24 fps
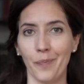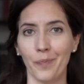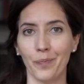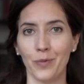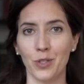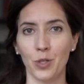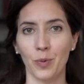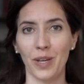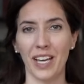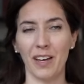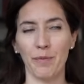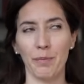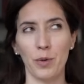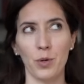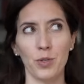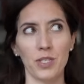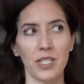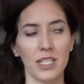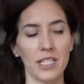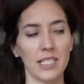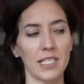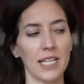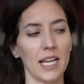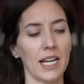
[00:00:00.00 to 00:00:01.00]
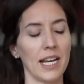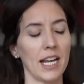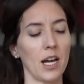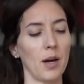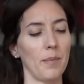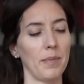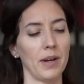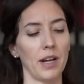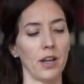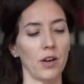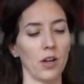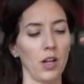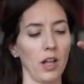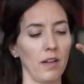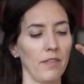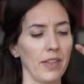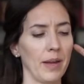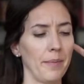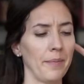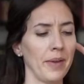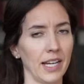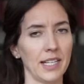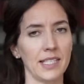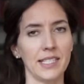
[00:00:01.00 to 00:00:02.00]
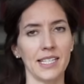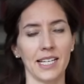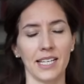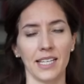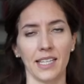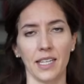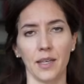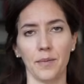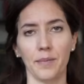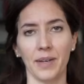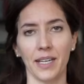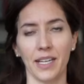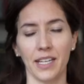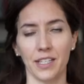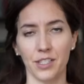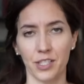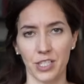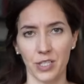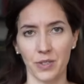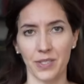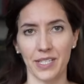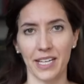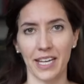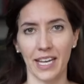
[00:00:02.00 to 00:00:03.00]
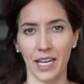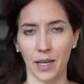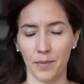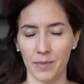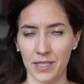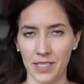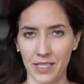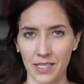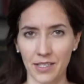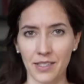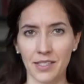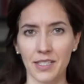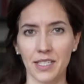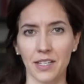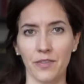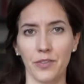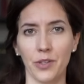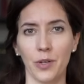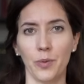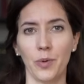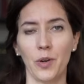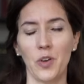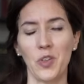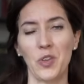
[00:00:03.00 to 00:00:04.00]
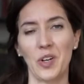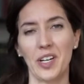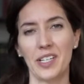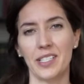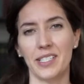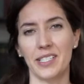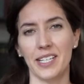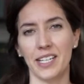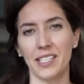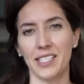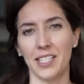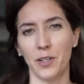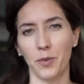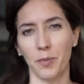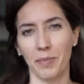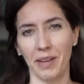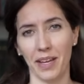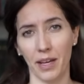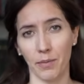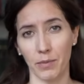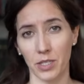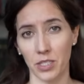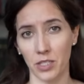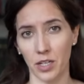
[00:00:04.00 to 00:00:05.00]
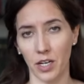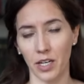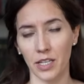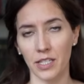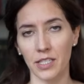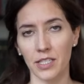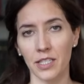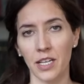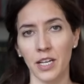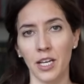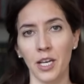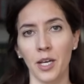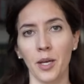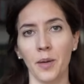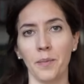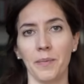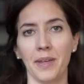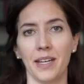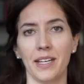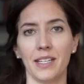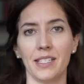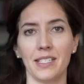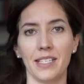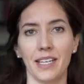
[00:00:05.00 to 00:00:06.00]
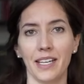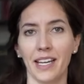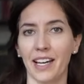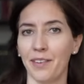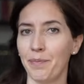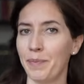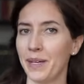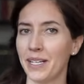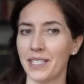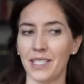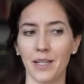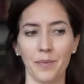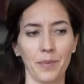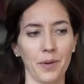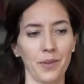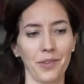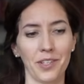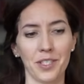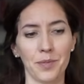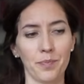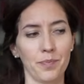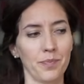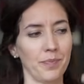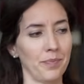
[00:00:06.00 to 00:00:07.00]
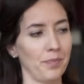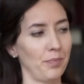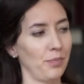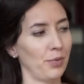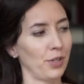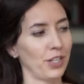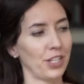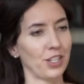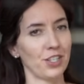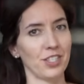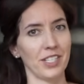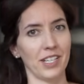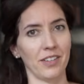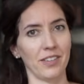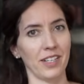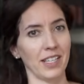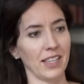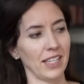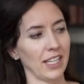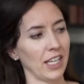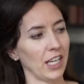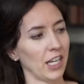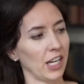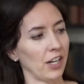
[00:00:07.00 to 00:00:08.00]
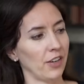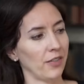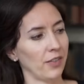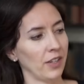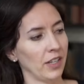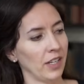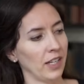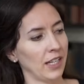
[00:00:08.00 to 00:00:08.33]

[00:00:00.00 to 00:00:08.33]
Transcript: So we have most of the set now, but not all of them. And secondly, my kids do say Amazons, even though we were in the United States and it would be Amazons, because they have picked up all this British sounding lingo.